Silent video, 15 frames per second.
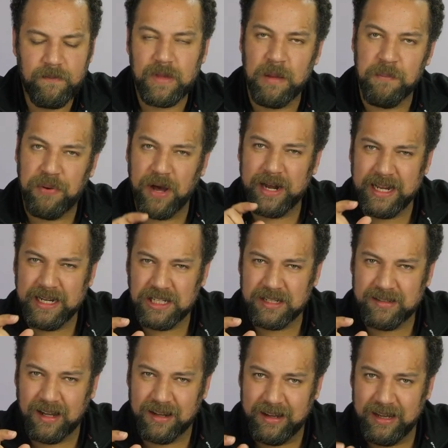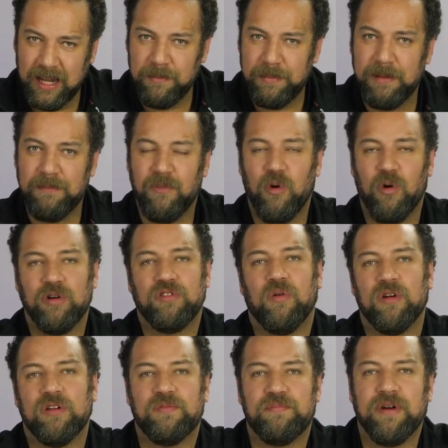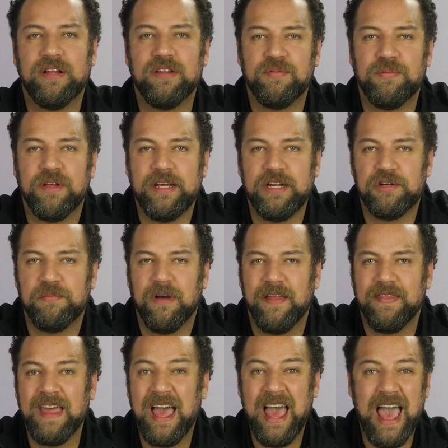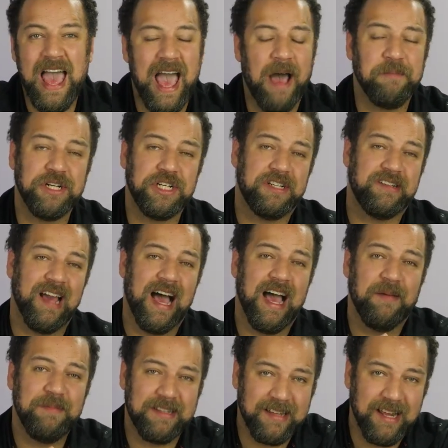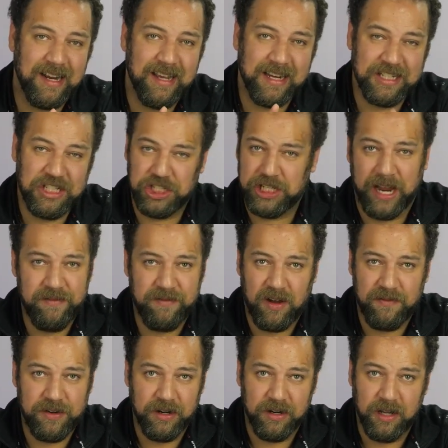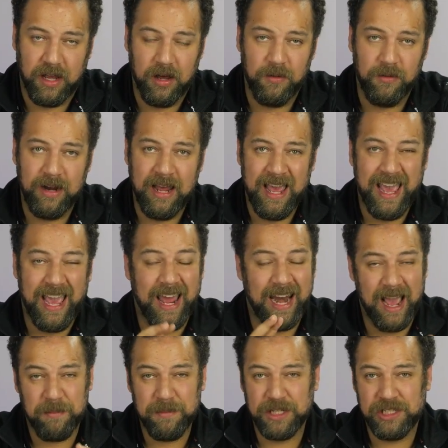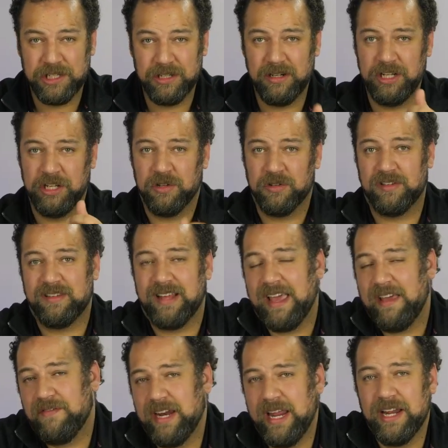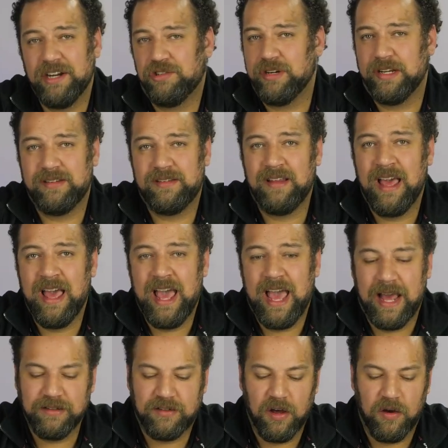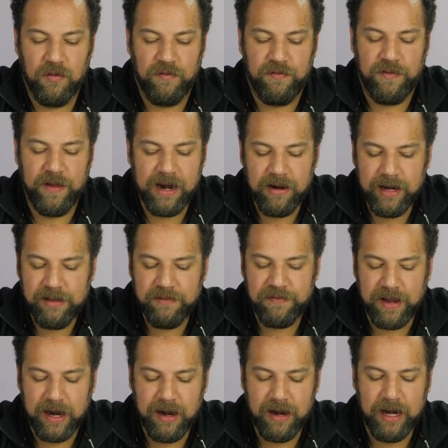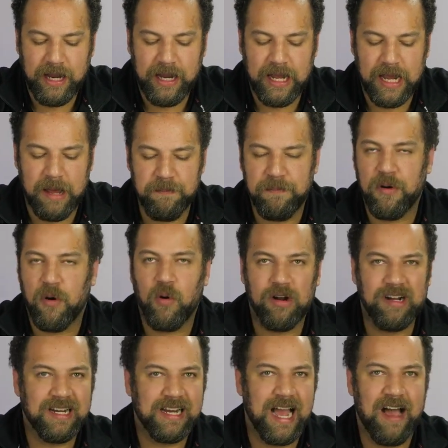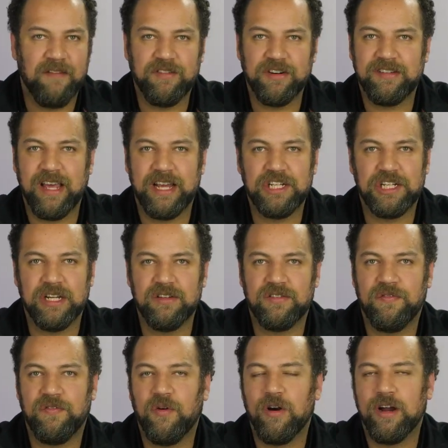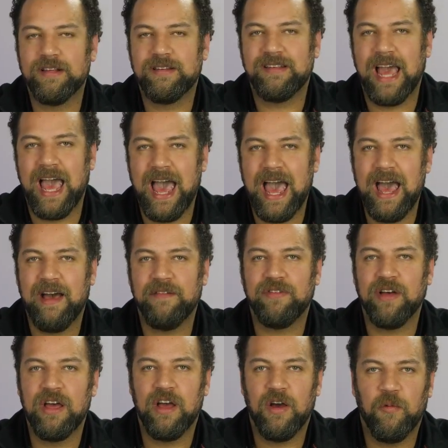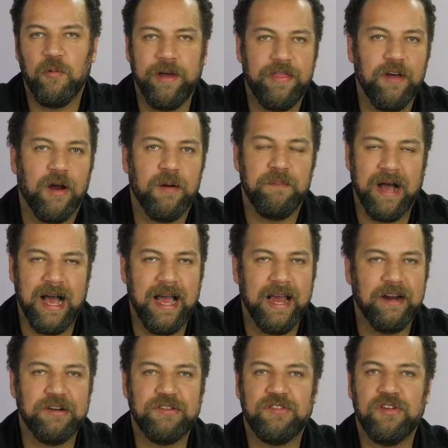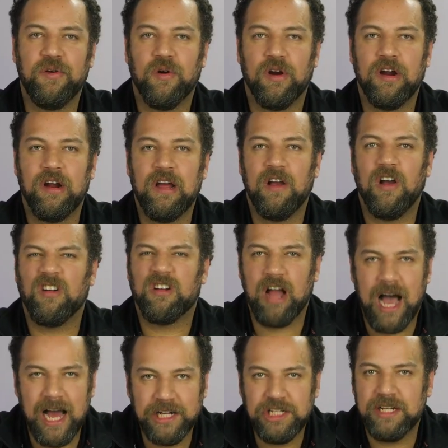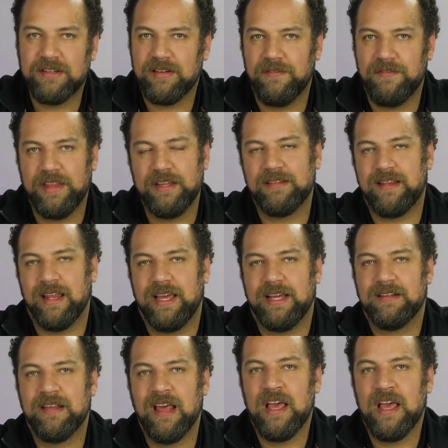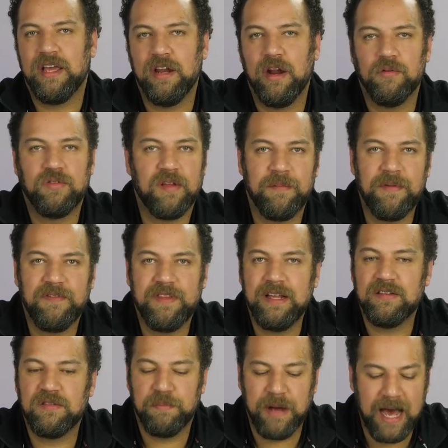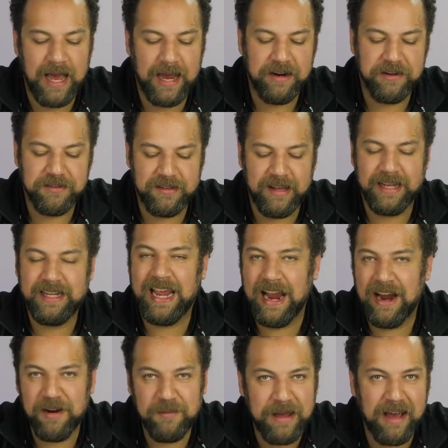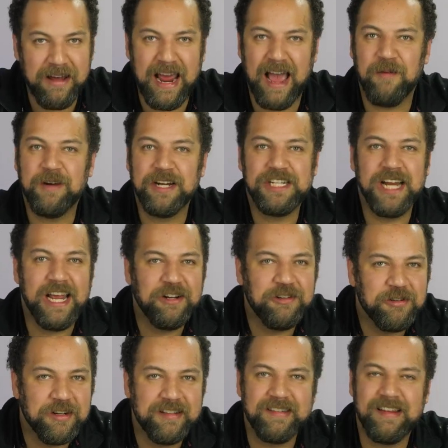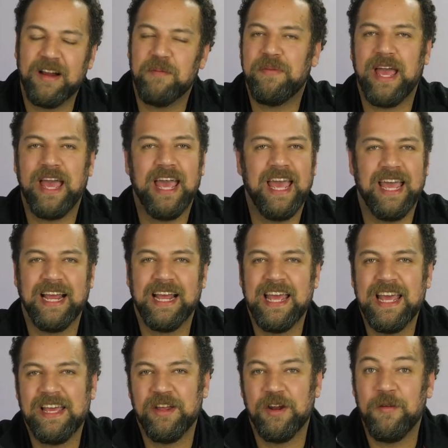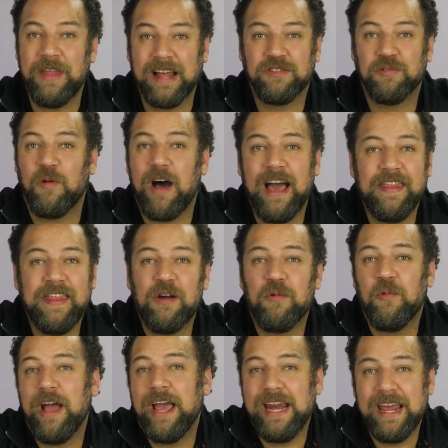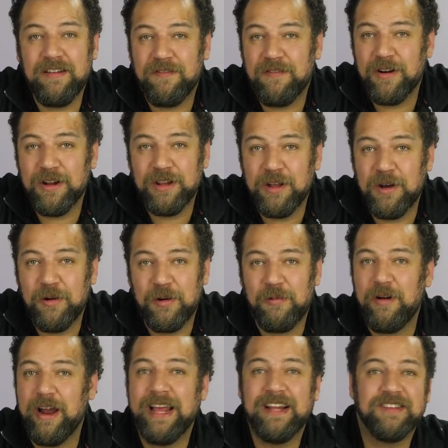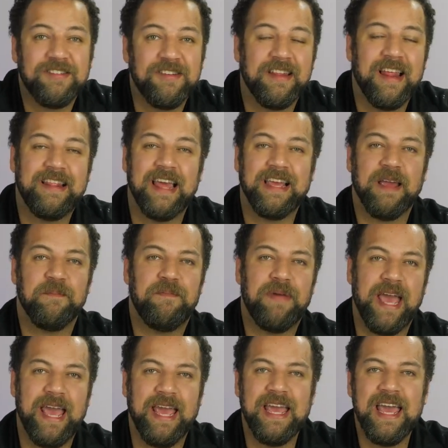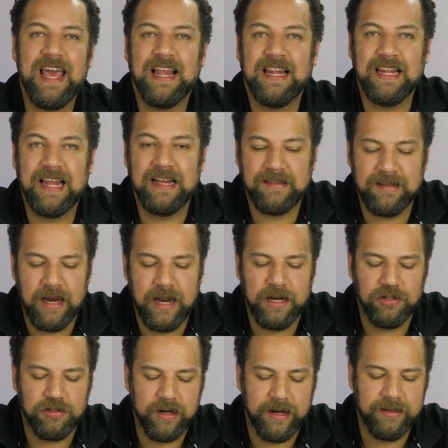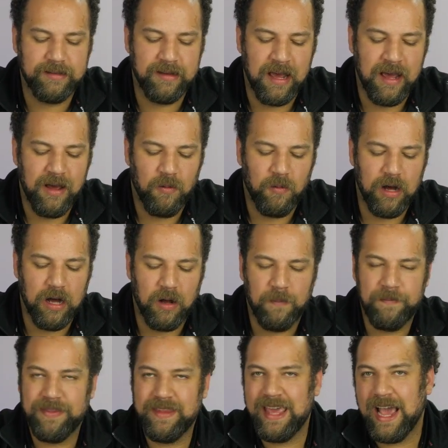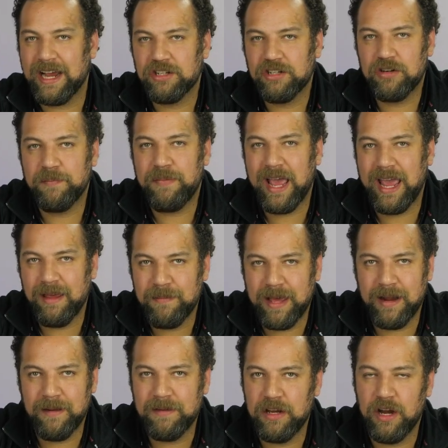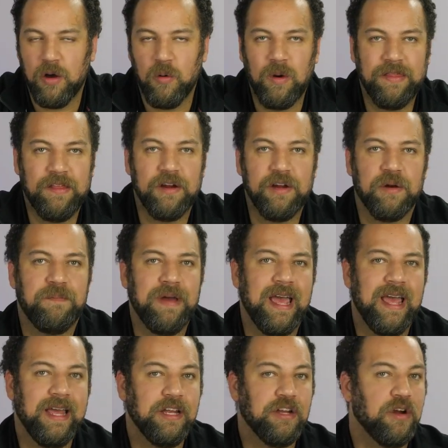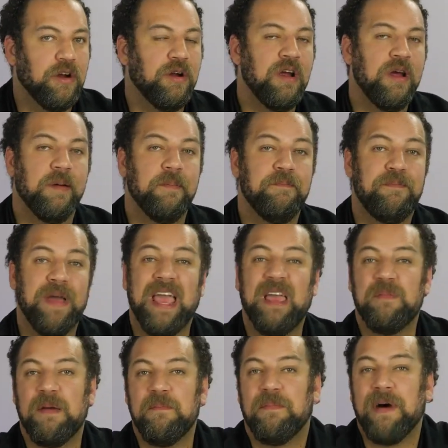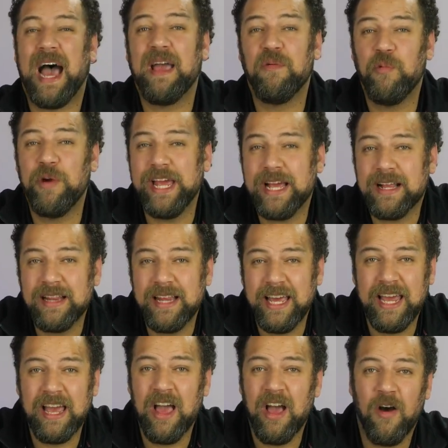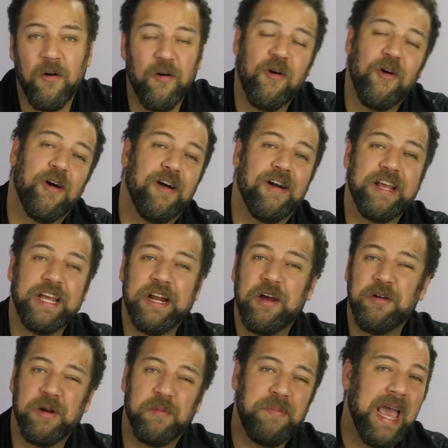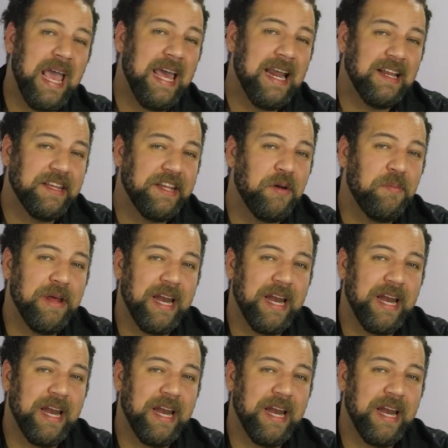putting just a little bit more towards principal each month, how much time it's going to shave off your loan and how much you'll save in interest. And so very, very important conversations for us to have with our buyers who are conscious of these things. Some of these buyers, they care about how much interest they're paying. That's why they're waiting for a lower rate so that they can pay less in interest. Well, the extra payment, whether you're paying your payment bi-weekly or, you're paying a little bit